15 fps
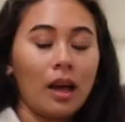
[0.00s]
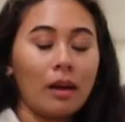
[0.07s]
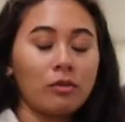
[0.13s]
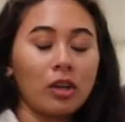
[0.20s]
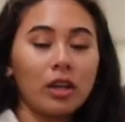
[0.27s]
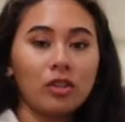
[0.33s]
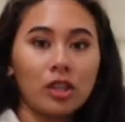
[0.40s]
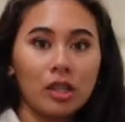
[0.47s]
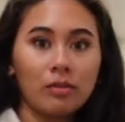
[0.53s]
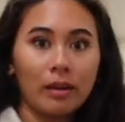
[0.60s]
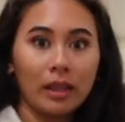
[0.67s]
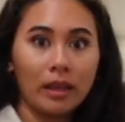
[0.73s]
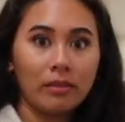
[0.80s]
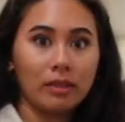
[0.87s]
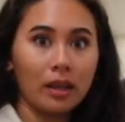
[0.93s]
I'm trying to change
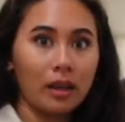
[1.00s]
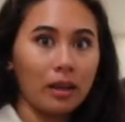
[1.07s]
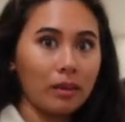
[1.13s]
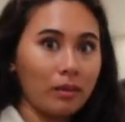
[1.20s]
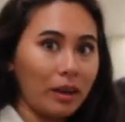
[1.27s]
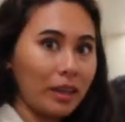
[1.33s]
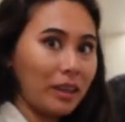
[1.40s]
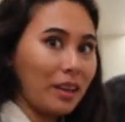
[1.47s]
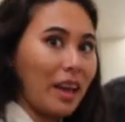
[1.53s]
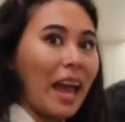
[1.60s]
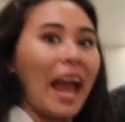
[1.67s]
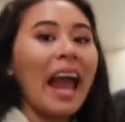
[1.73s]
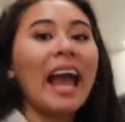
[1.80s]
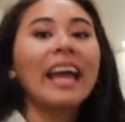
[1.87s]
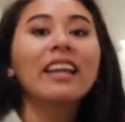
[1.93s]
my lifestyle, right?
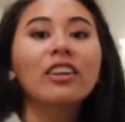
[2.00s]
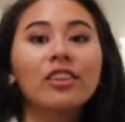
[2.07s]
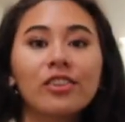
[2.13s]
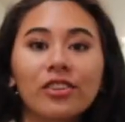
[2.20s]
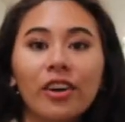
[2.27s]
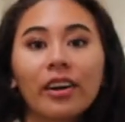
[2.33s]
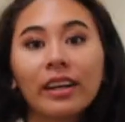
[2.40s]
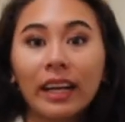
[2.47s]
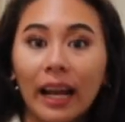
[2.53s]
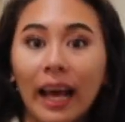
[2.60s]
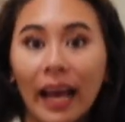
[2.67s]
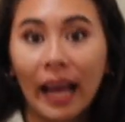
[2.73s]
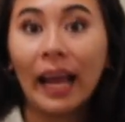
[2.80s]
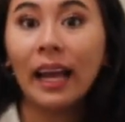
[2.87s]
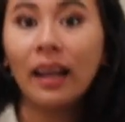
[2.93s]
Haters are gonna
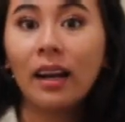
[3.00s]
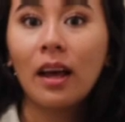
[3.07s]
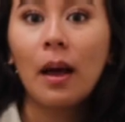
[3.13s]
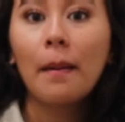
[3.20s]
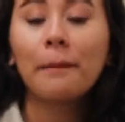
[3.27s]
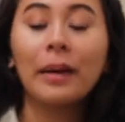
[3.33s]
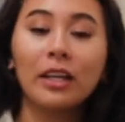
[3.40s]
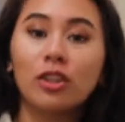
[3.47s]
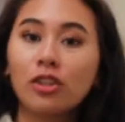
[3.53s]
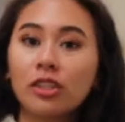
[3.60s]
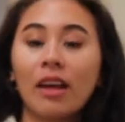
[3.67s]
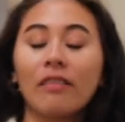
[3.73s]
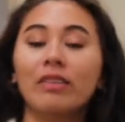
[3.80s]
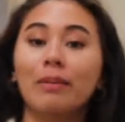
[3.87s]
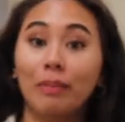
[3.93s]
hate, but you
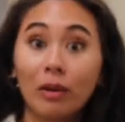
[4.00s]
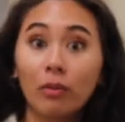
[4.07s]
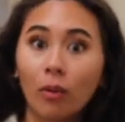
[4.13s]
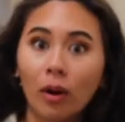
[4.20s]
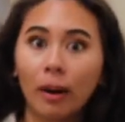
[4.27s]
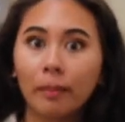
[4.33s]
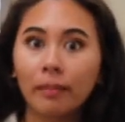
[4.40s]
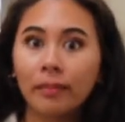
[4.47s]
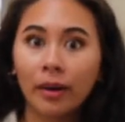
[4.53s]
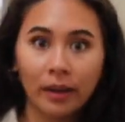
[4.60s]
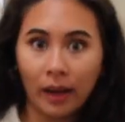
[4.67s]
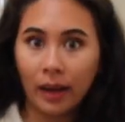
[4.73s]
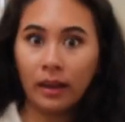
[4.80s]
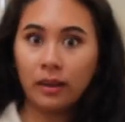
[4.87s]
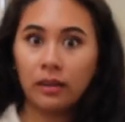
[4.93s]
just have to be warm,
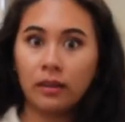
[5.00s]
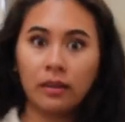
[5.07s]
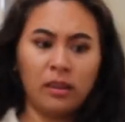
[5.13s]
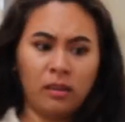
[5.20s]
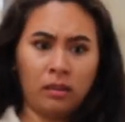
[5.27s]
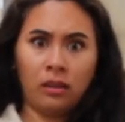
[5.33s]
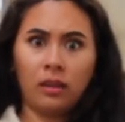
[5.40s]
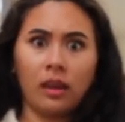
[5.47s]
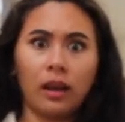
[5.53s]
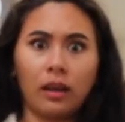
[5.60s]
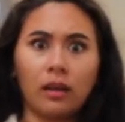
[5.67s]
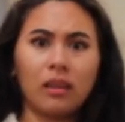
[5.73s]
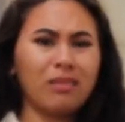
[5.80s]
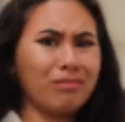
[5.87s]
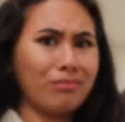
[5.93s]
okay?
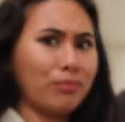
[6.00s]
Like,